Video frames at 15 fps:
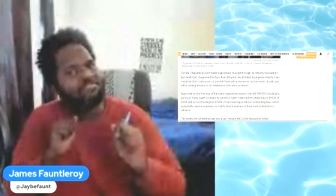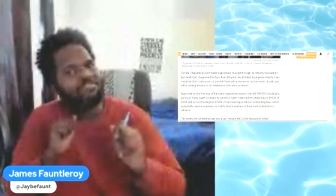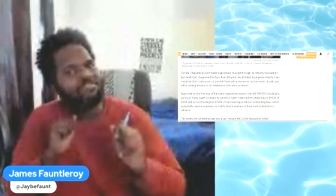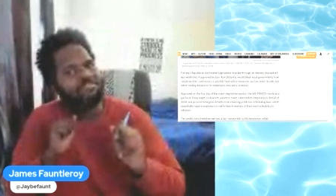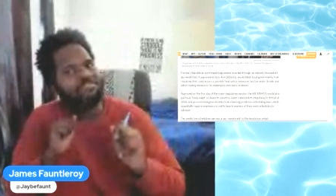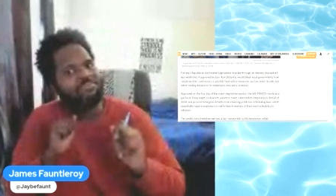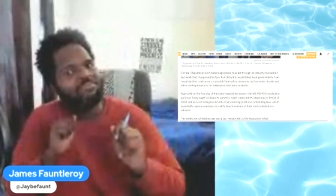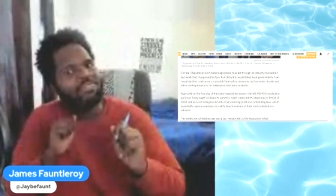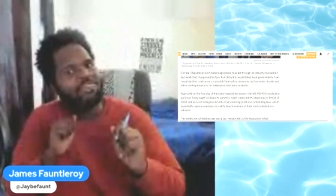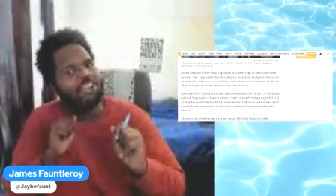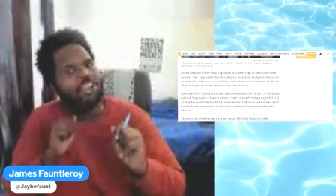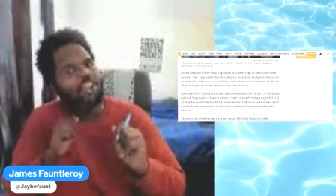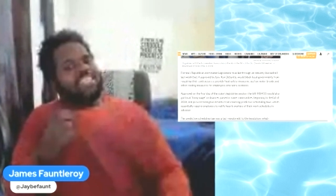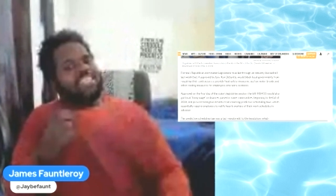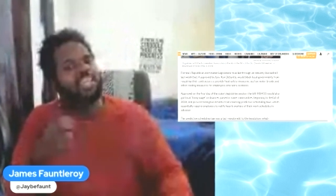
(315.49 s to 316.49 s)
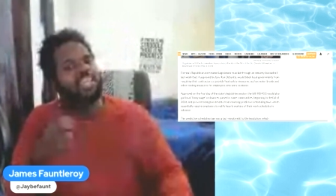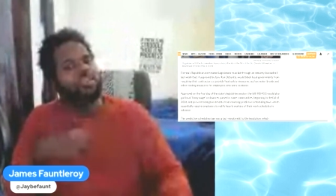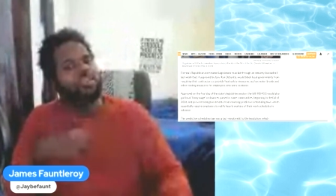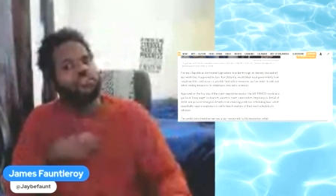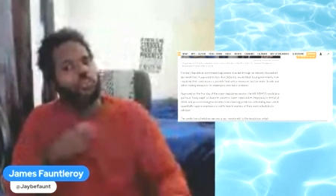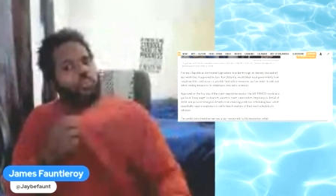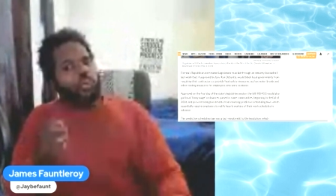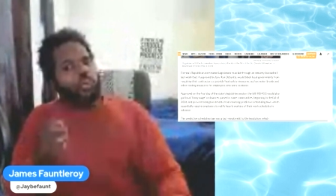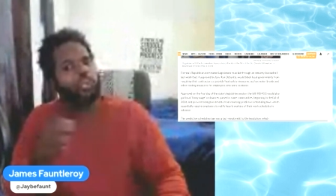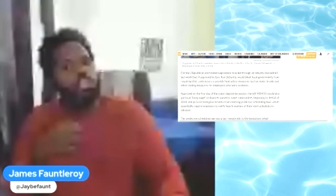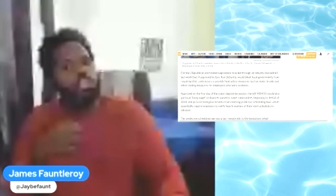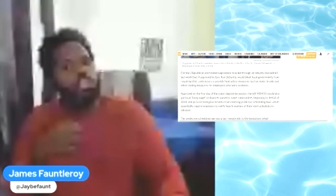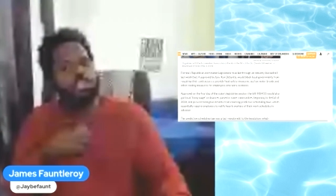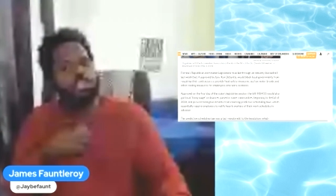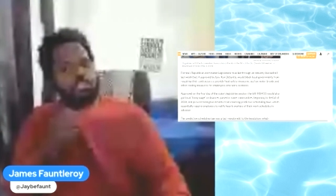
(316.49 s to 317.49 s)
you're going to weaken these standards for
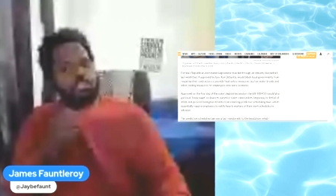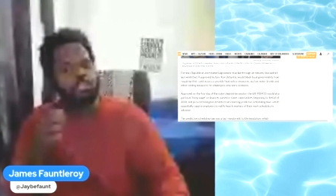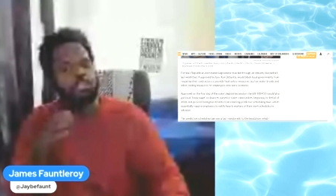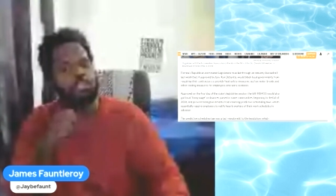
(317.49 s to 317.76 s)
workers